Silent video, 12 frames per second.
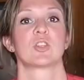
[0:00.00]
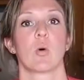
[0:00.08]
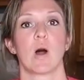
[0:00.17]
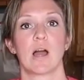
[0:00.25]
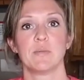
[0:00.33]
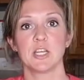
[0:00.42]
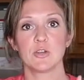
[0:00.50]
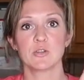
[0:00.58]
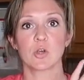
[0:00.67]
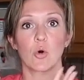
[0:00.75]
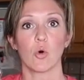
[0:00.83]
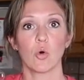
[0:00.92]
So I'm gonna
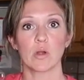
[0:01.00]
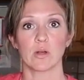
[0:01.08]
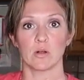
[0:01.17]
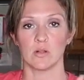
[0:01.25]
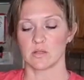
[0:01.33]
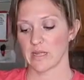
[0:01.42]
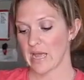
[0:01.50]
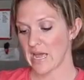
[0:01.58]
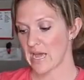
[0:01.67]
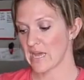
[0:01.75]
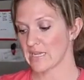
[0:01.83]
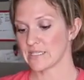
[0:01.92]
use oil
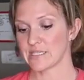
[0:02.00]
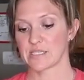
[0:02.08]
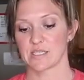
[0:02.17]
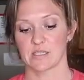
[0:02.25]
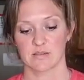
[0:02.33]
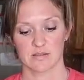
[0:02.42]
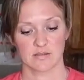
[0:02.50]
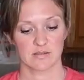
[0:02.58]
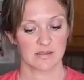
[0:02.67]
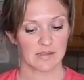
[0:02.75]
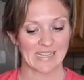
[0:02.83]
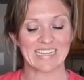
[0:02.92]
as,
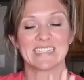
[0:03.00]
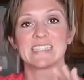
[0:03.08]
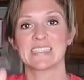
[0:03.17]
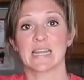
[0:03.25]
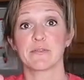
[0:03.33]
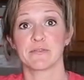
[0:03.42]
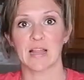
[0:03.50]
like instead of